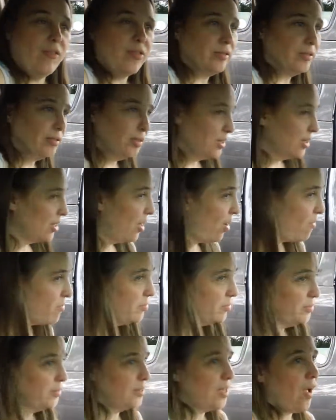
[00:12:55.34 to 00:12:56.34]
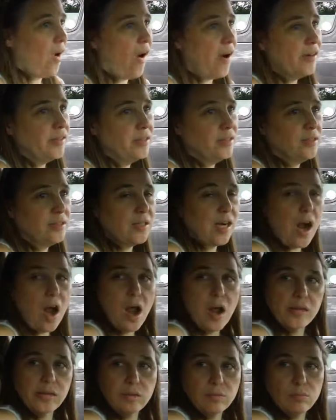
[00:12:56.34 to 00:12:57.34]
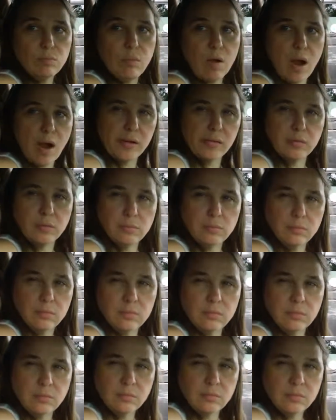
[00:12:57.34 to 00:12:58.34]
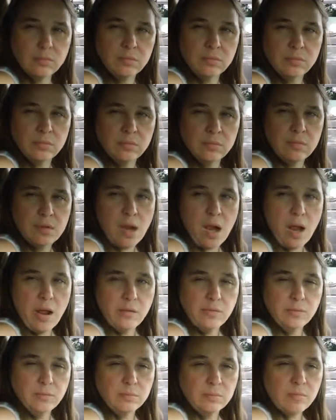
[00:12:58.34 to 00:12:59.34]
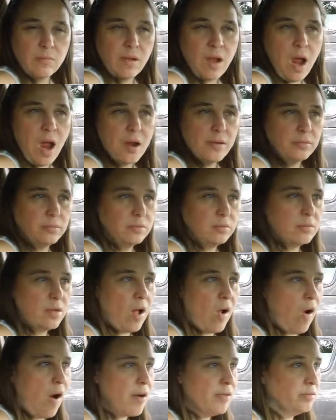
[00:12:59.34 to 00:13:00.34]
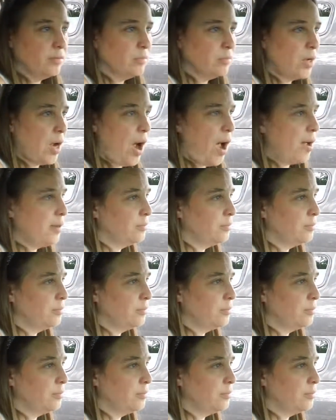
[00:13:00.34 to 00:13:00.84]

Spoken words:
Yeah. Well, yeah, because just to film the fun, that's all. I'll say I saw a $5 bill on the